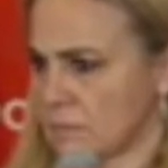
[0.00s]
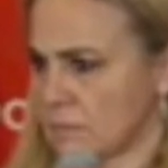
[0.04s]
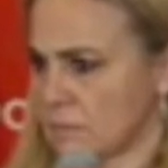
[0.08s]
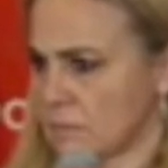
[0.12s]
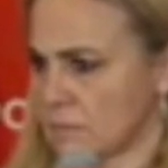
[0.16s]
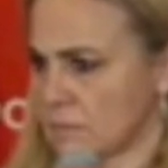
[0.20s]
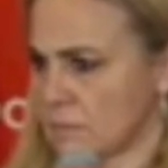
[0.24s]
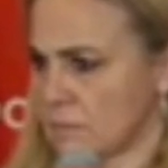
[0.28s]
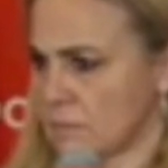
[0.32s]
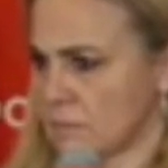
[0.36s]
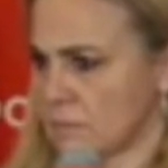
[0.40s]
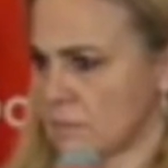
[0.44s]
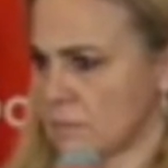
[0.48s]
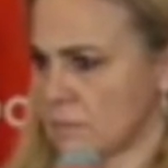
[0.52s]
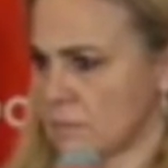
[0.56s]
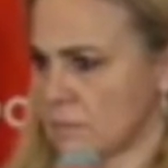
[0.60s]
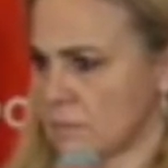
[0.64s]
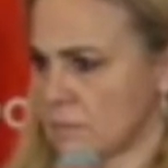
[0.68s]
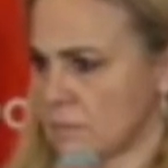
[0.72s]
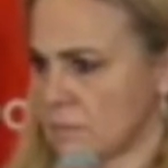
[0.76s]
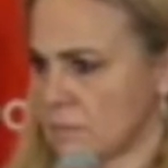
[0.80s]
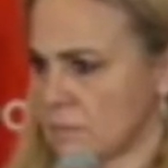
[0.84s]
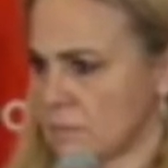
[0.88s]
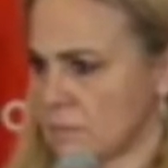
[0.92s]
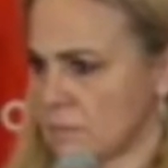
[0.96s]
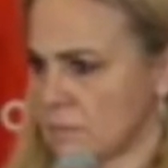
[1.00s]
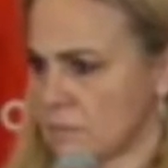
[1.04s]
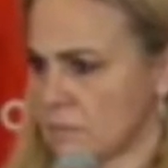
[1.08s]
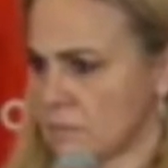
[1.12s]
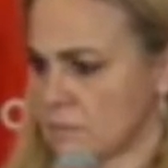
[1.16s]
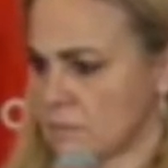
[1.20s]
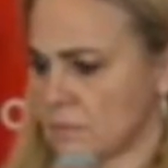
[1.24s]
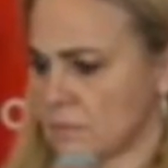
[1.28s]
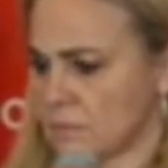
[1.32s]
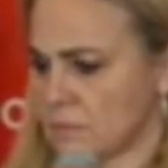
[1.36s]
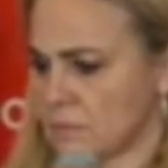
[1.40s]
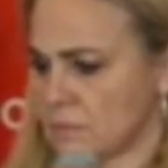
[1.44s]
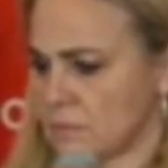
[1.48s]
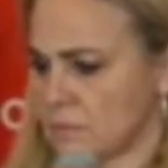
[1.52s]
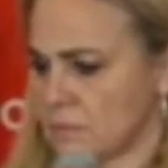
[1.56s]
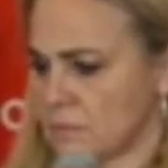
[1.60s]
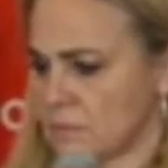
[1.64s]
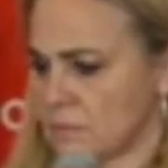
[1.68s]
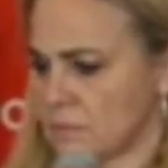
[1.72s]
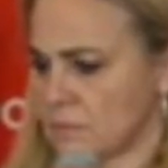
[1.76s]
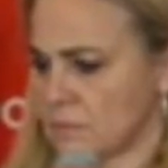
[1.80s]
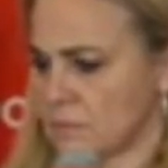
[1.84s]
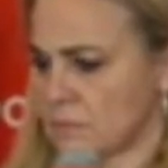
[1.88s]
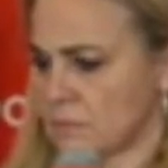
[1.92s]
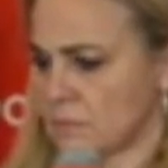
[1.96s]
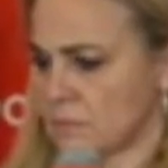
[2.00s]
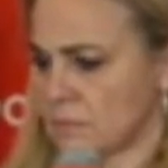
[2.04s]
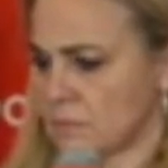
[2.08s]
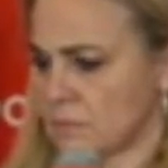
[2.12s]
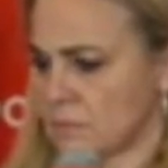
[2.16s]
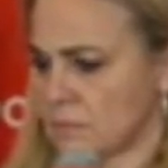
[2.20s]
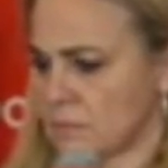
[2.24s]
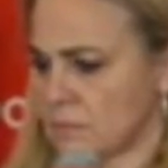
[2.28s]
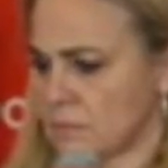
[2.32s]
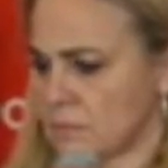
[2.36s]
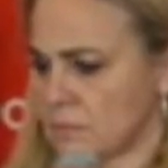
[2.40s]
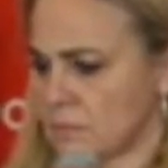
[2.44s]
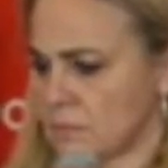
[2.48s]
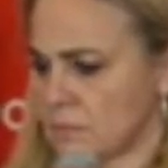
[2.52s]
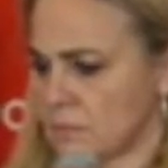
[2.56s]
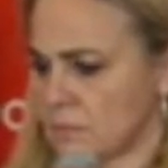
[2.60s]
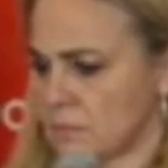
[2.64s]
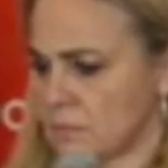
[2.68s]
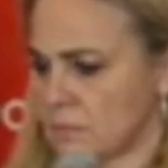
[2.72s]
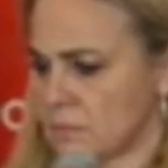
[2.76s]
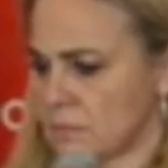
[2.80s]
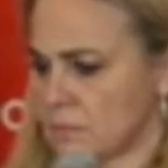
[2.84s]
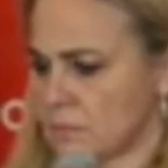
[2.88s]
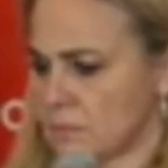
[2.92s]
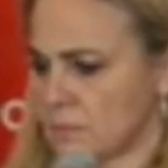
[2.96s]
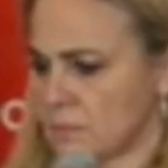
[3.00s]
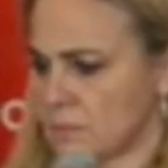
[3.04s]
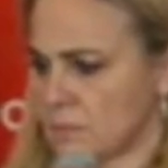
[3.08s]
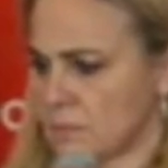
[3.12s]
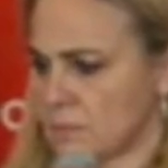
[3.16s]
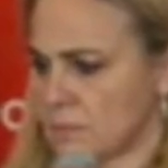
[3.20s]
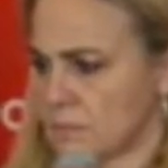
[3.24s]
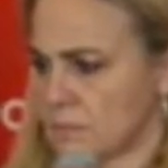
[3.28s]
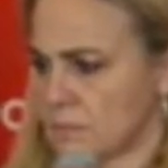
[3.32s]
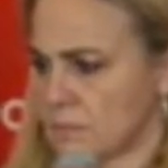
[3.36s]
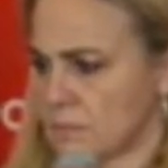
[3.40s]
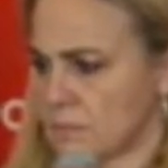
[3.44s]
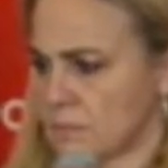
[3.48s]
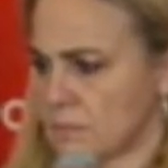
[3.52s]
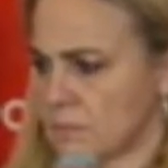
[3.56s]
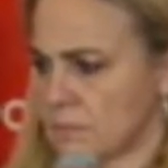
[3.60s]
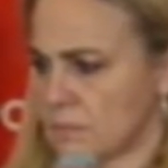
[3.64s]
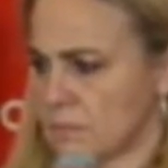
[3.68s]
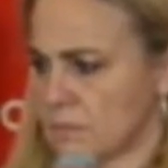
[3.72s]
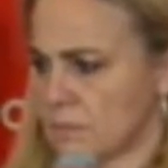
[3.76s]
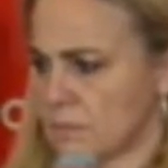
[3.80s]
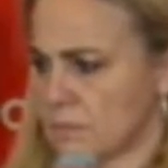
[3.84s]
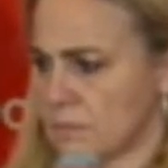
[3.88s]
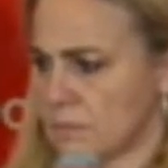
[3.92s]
(silent)